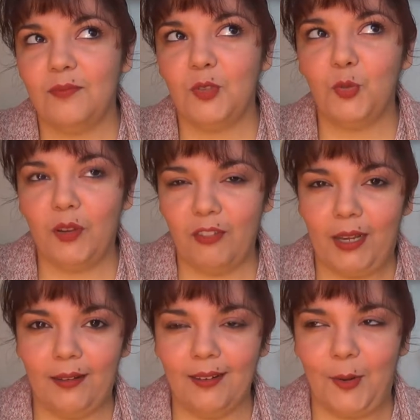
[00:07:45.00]

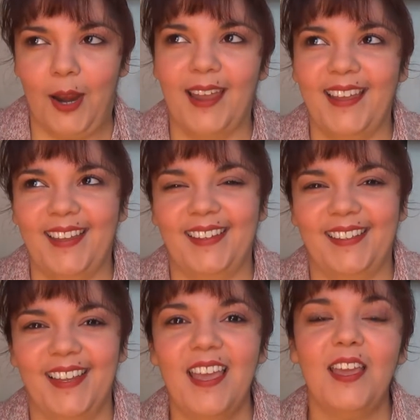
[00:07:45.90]
driven, or
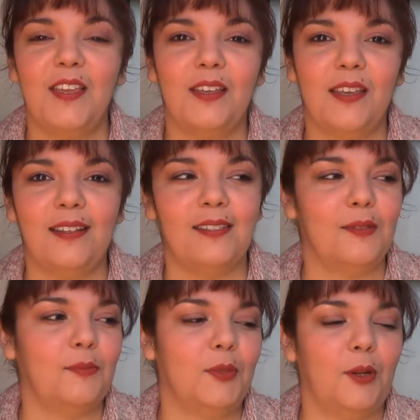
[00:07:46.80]

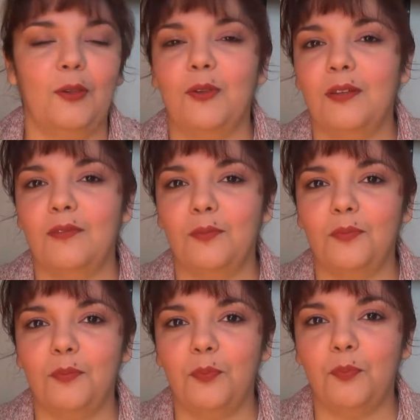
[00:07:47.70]
it's, you know, you can
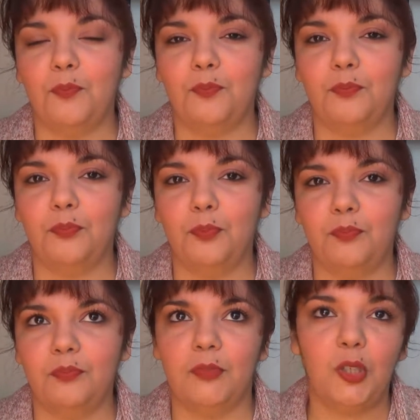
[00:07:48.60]

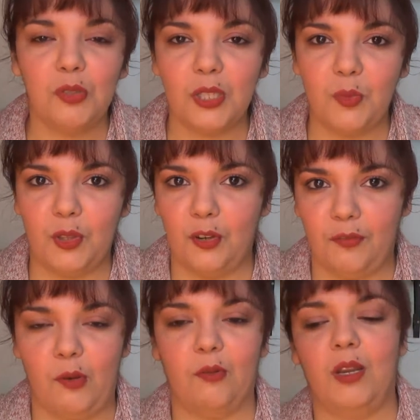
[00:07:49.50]
use it with your
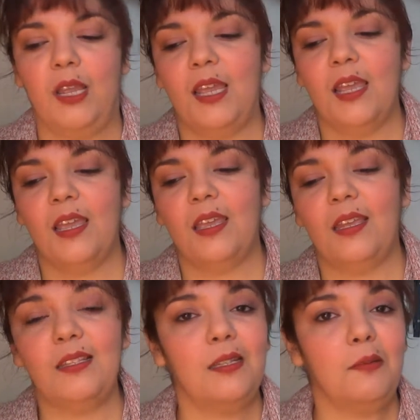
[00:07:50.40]
phone.
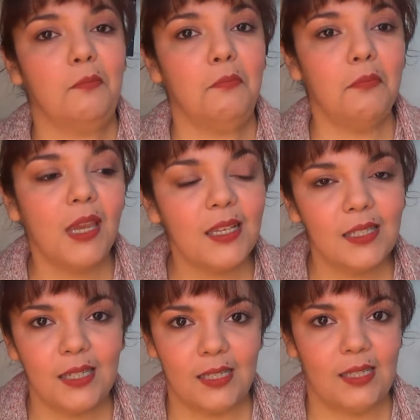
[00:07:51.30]
It's an
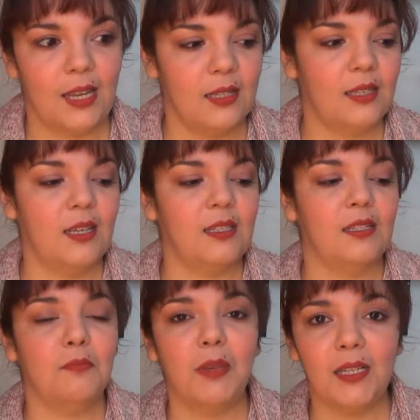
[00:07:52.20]
amazing scent. It's
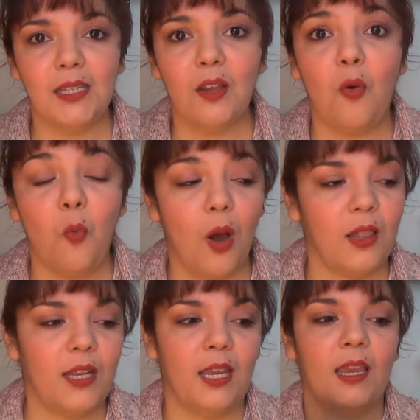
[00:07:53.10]
an amazing
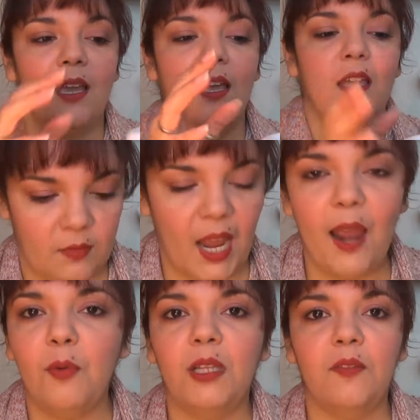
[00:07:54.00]
quality.
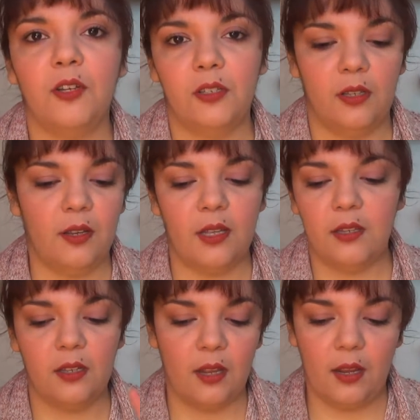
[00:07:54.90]
I will leave it
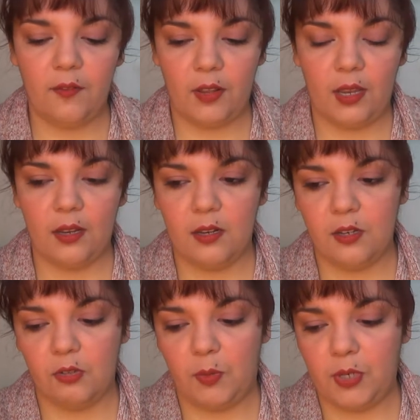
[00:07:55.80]
everything in the
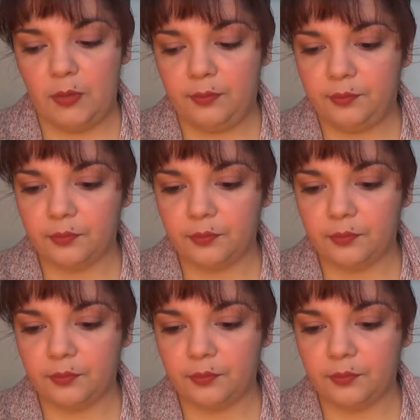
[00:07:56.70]
description.